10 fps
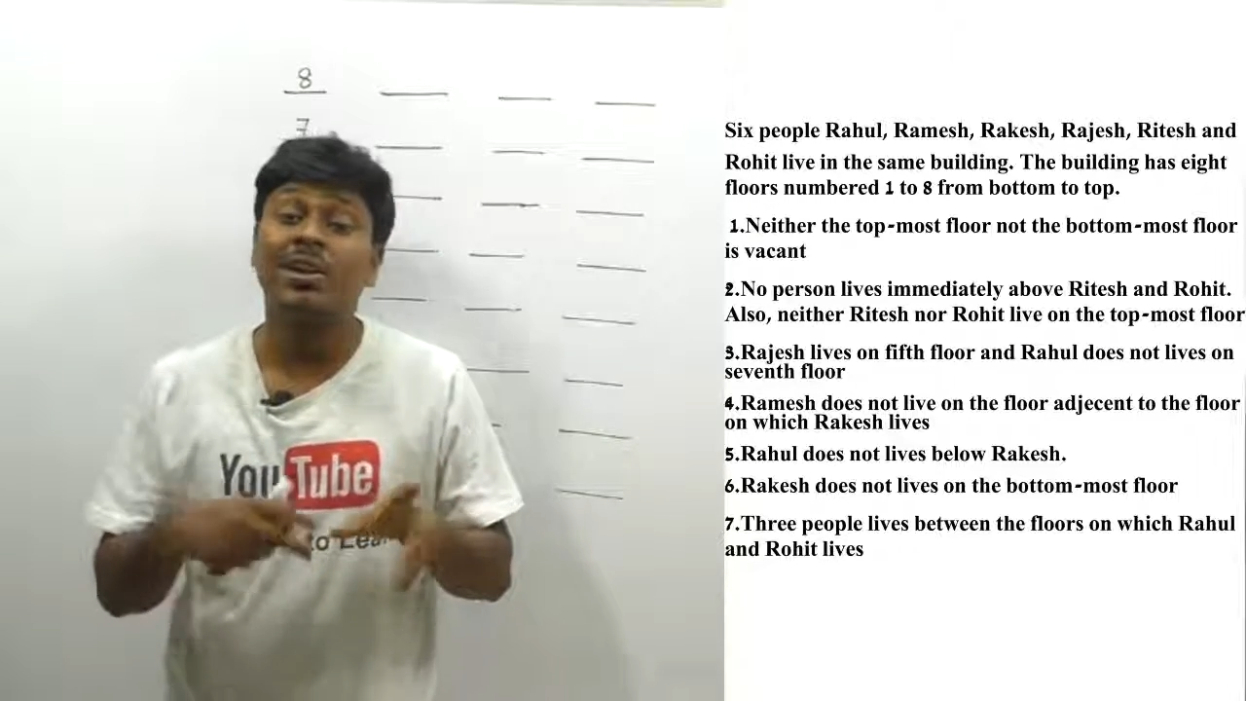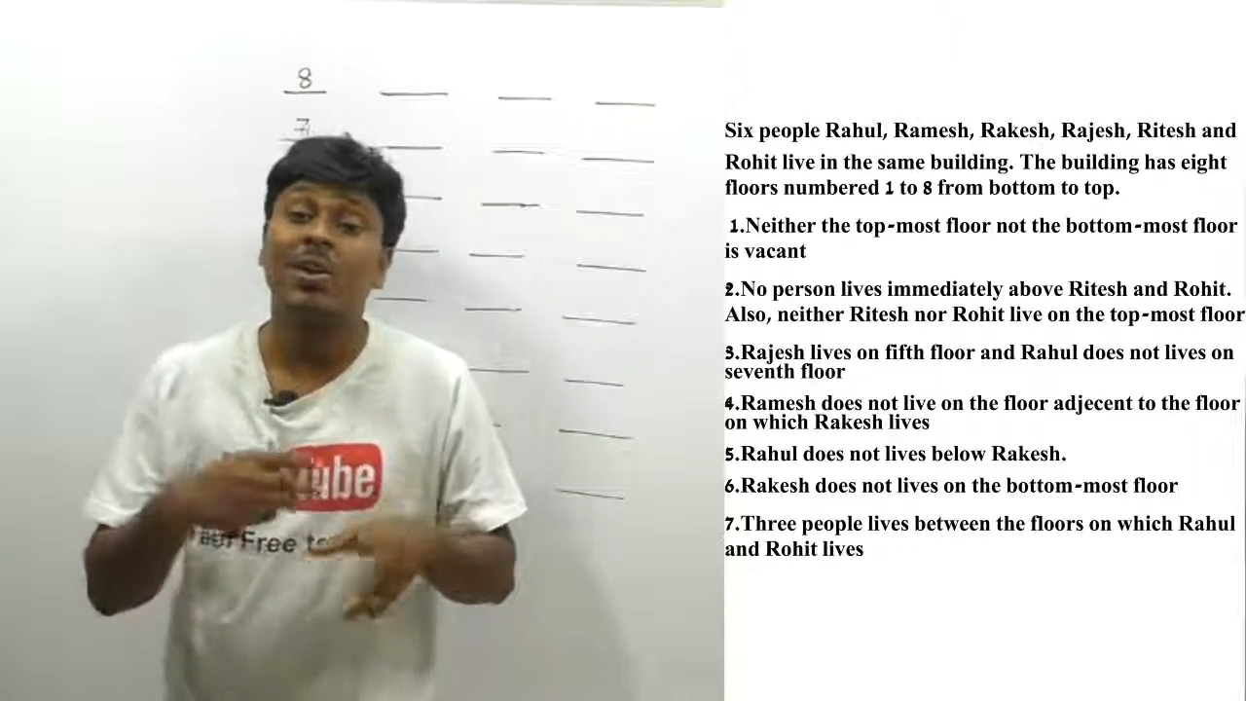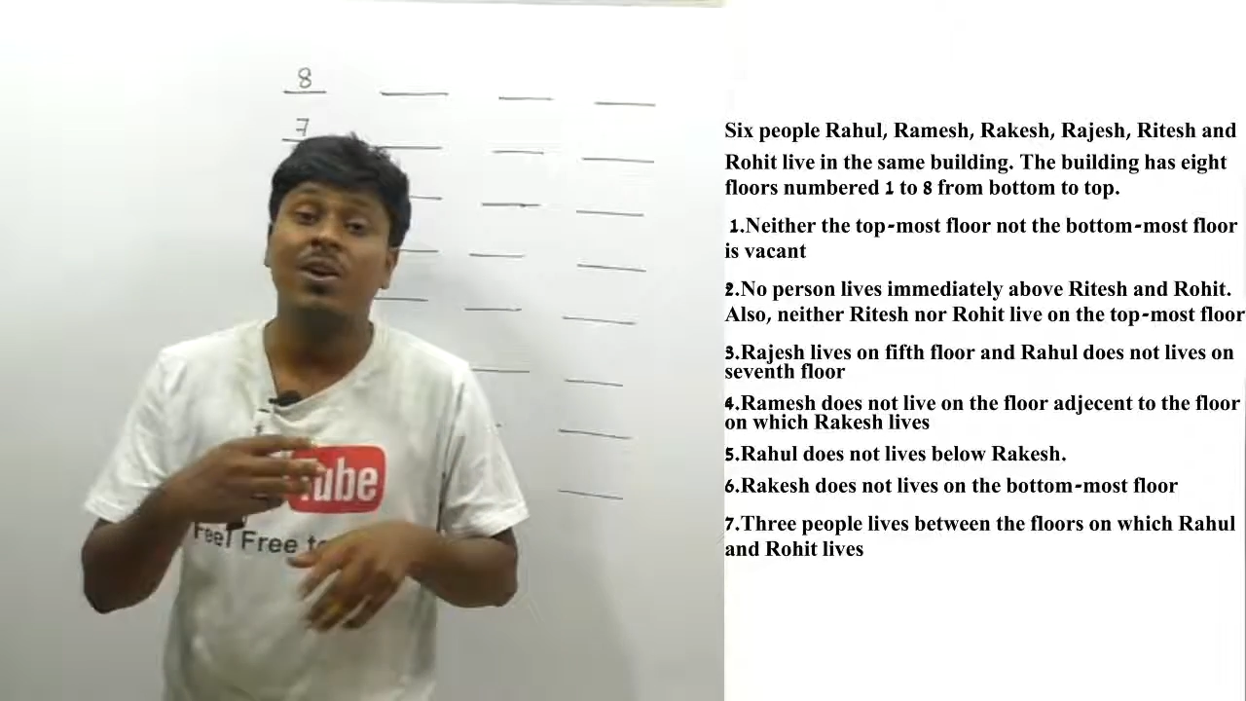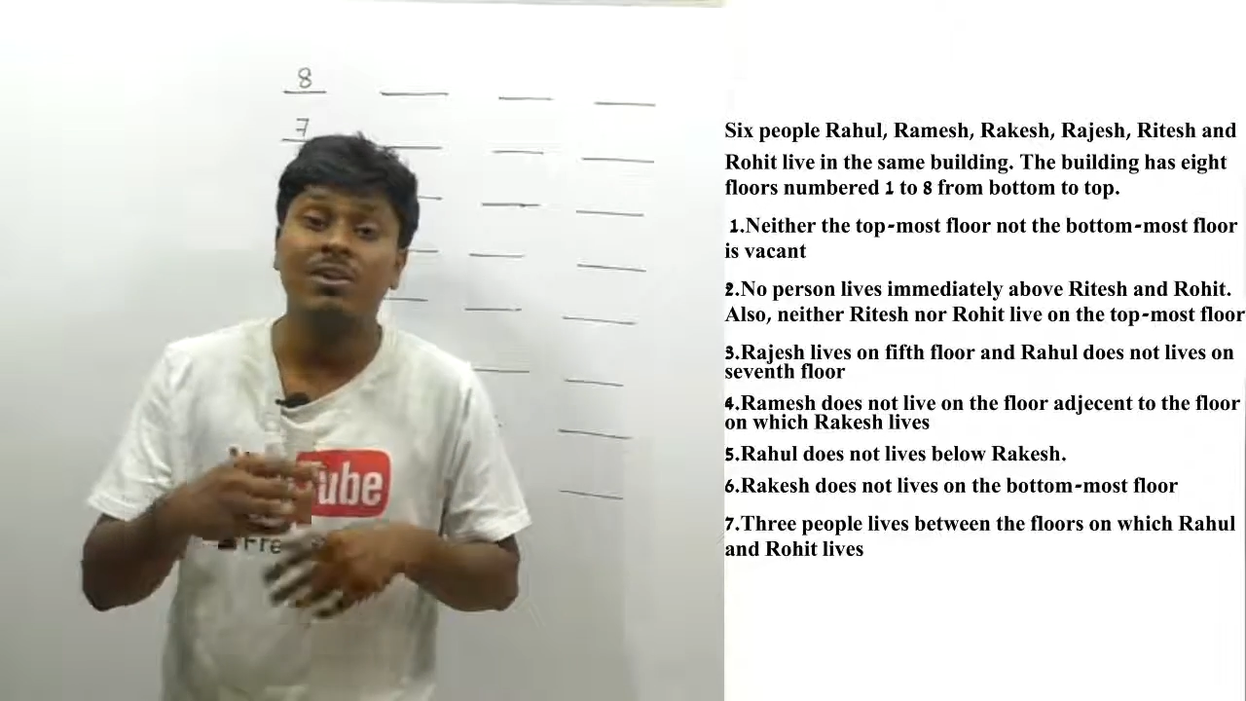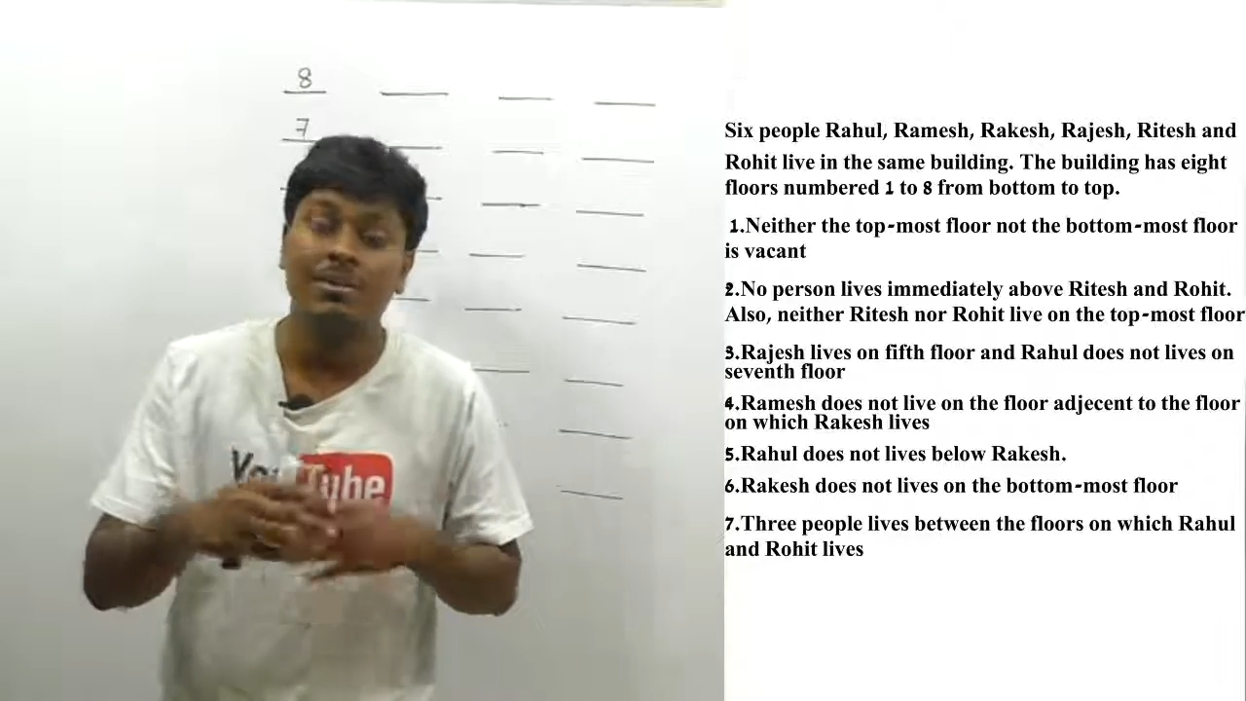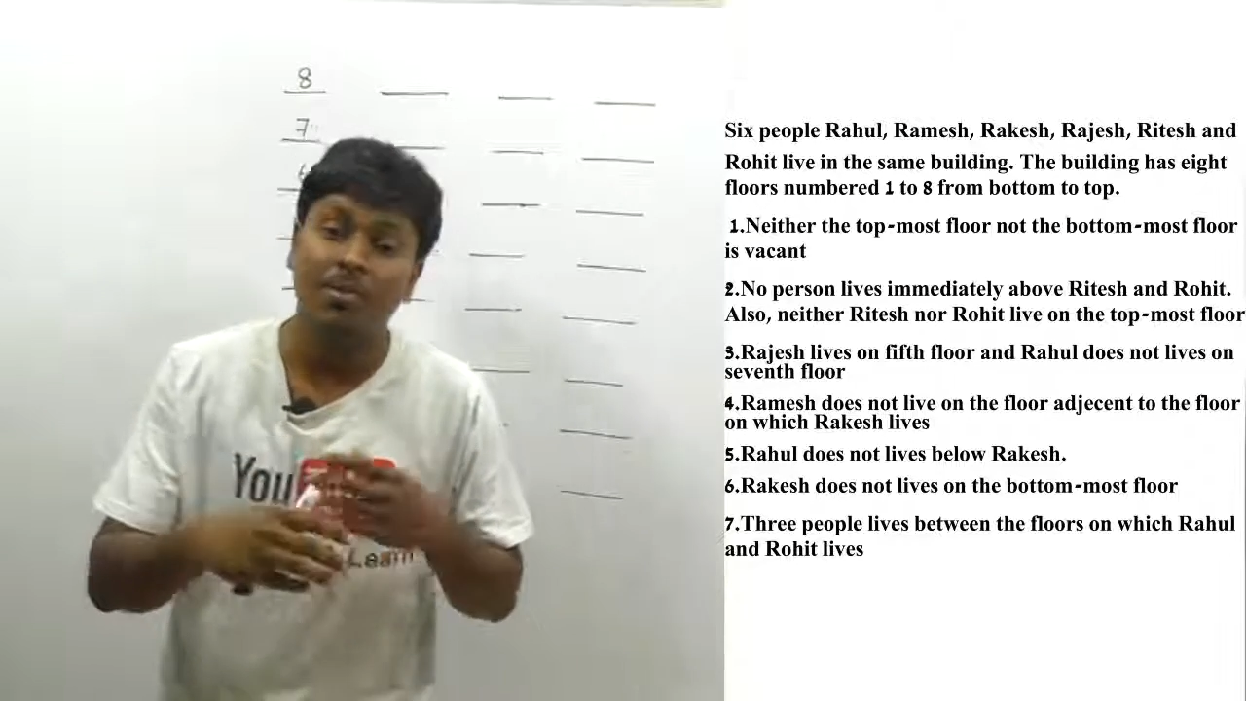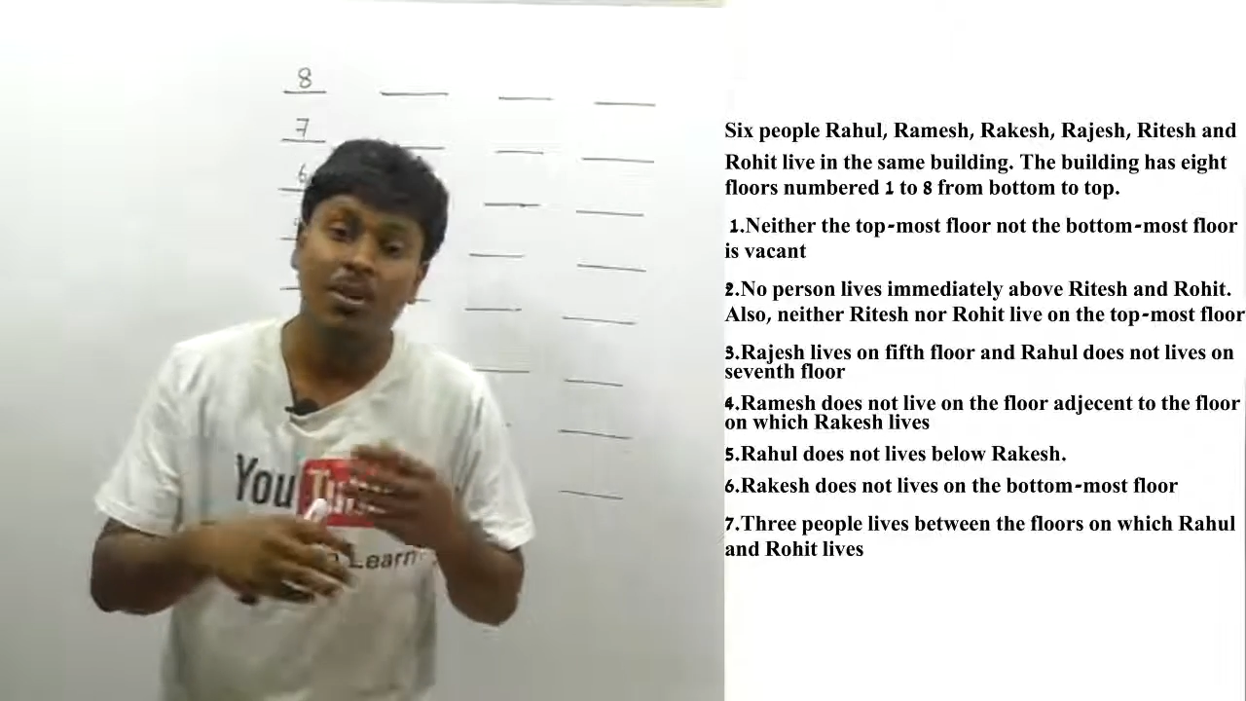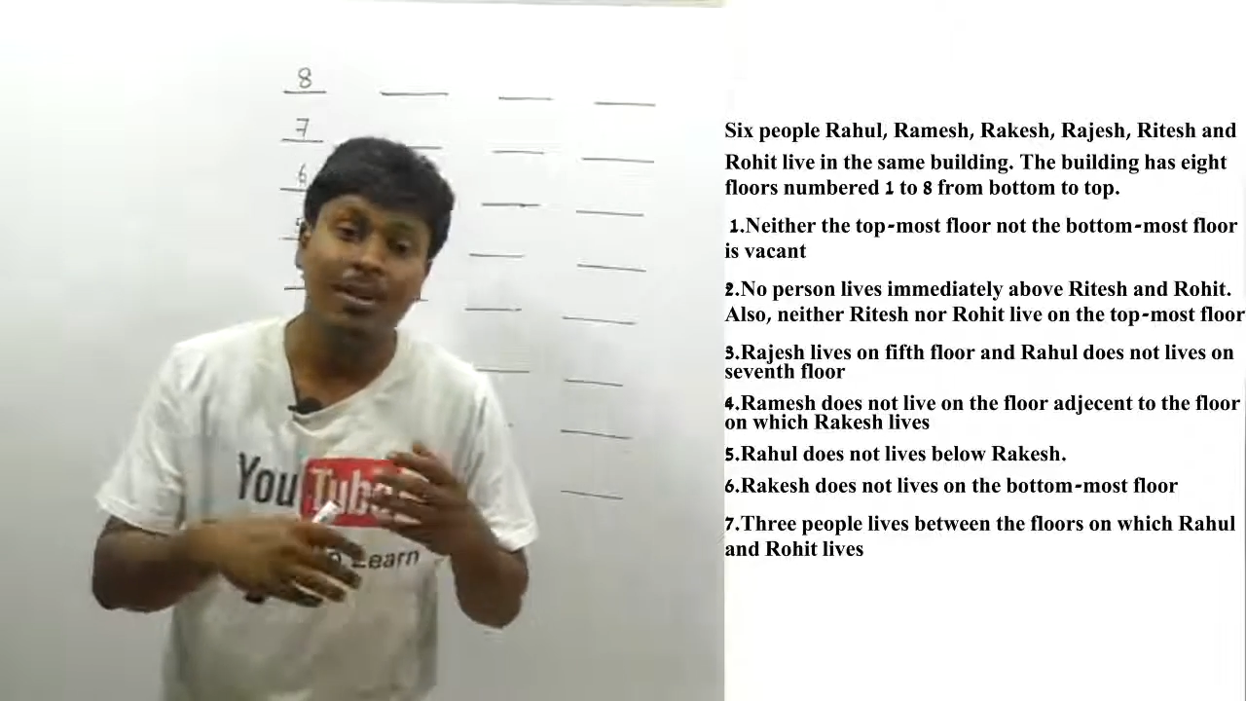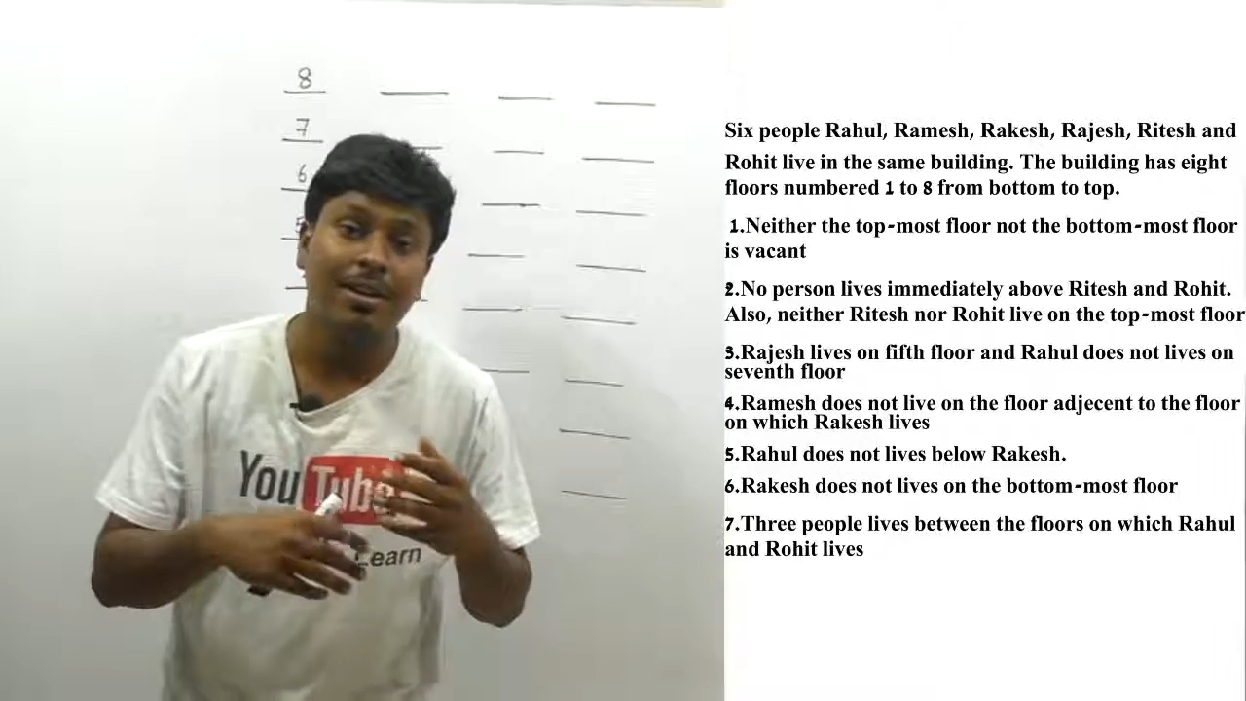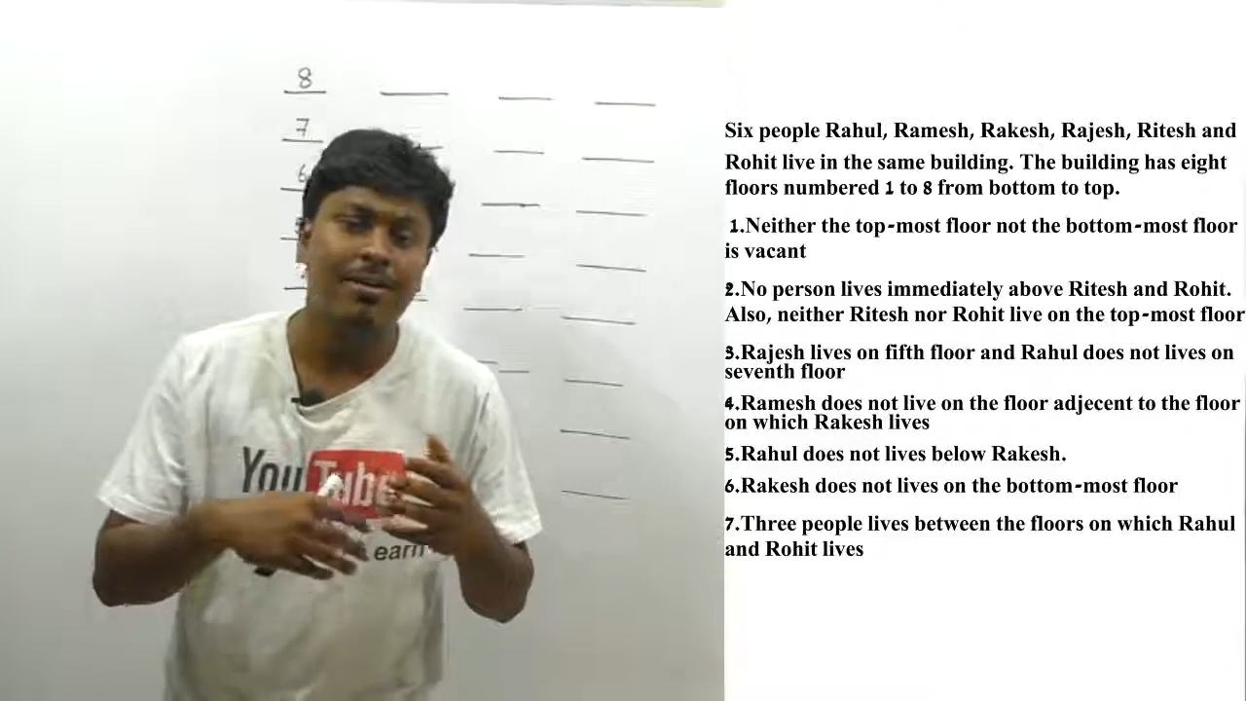a concept
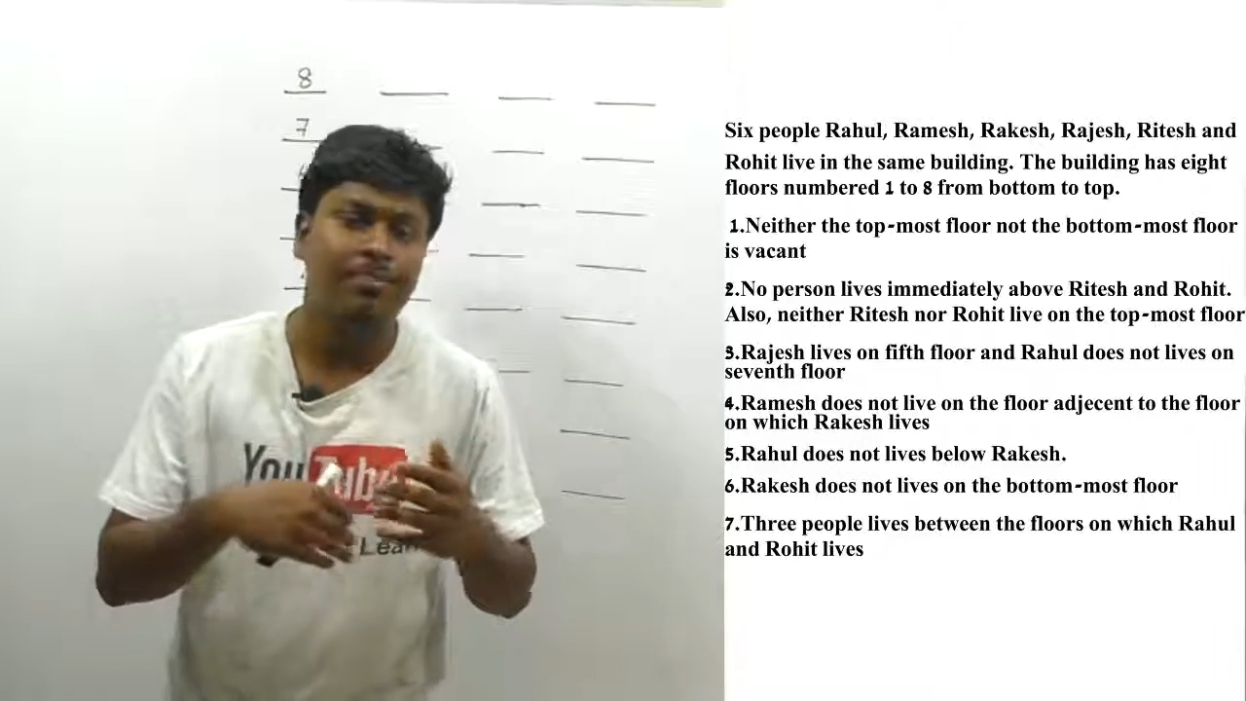called